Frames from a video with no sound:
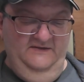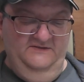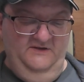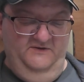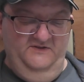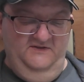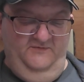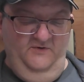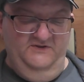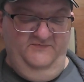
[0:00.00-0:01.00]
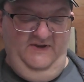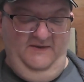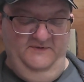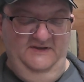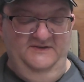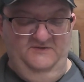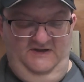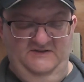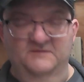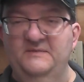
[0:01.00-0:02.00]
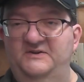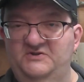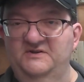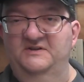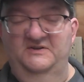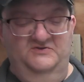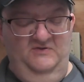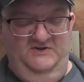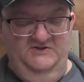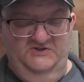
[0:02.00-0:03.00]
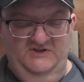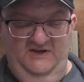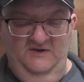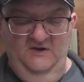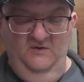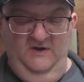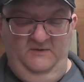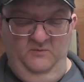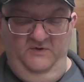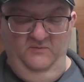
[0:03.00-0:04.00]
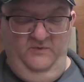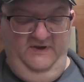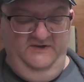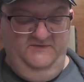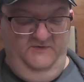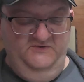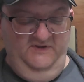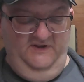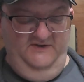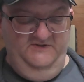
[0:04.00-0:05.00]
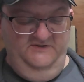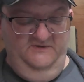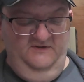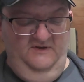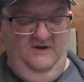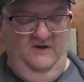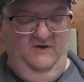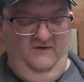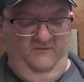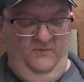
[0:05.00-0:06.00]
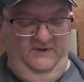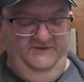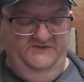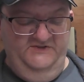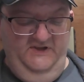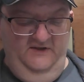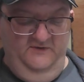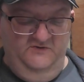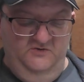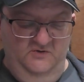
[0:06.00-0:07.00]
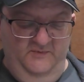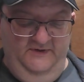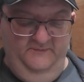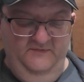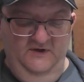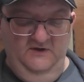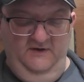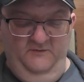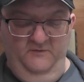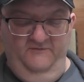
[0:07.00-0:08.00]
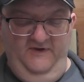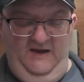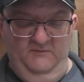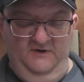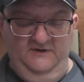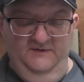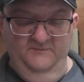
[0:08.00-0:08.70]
So it's a diverse family, as it mentioned in the instruction sheet. It had wooden wings, fuselages of welded steel and tubing covered with fabric.